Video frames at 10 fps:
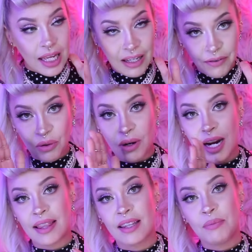If you are
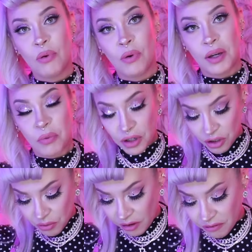at this point where
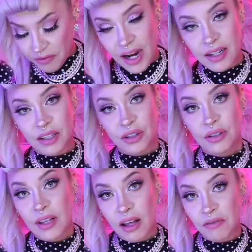you are finding
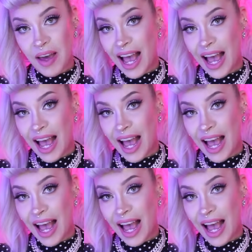yourself